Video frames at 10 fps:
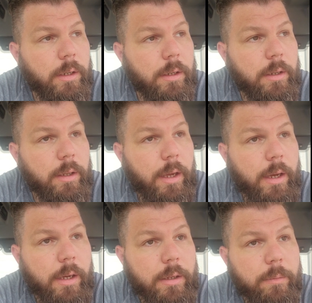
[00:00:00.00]
yeah,
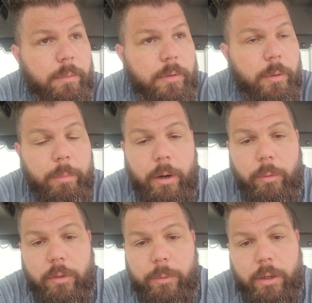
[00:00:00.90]
so bear
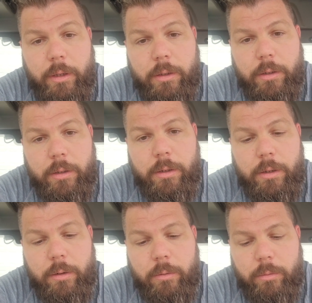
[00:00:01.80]
with me.
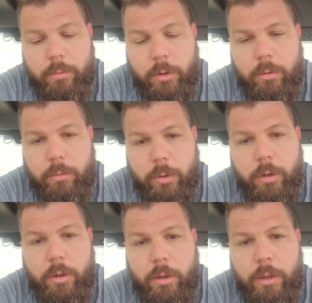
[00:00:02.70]
We're
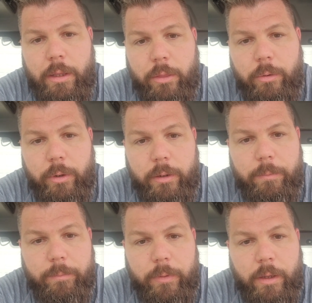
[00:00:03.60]
good, getting through it,
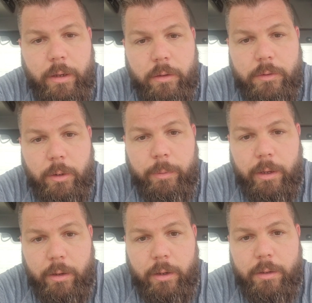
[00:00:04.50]
and I'll start
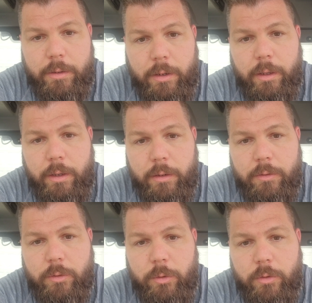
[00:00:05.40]
making content again as
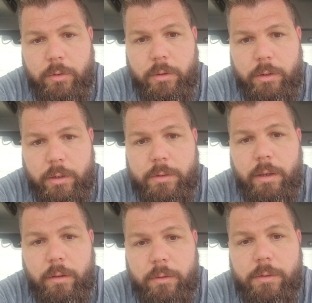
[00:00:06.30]
soon as the dust
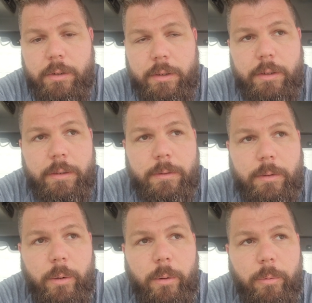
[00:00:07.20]
settles.
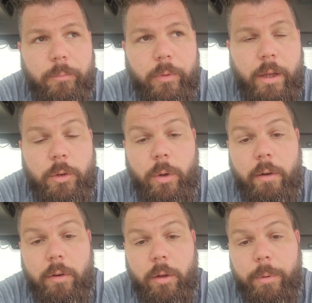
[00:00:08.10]
So I do have
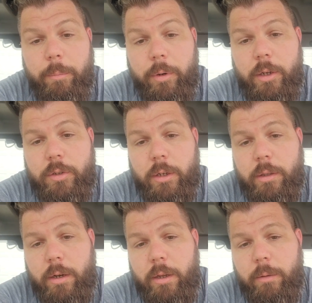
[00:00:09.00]
another big project
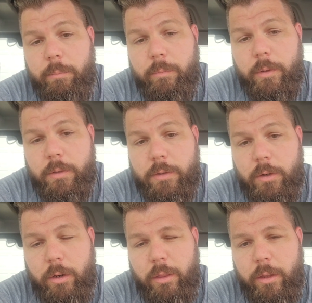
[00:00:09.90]
that I'm
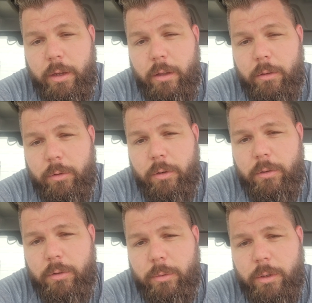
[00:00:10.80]
considering. I think I alluded
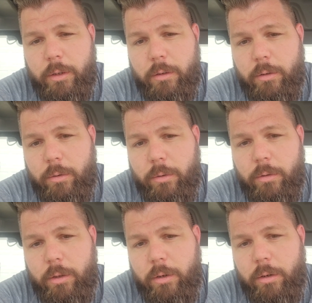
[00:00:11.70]
to it
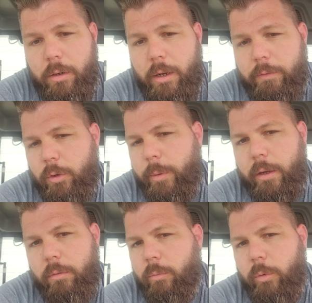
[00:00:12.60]
earlier. I'd have to go back
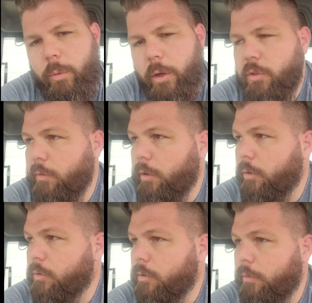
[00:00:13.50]
and rewatch the
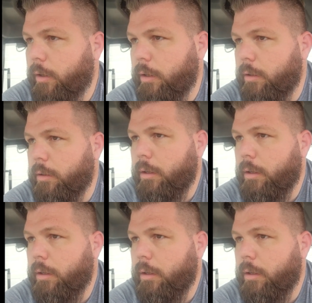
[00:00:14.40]
videos if I didn't.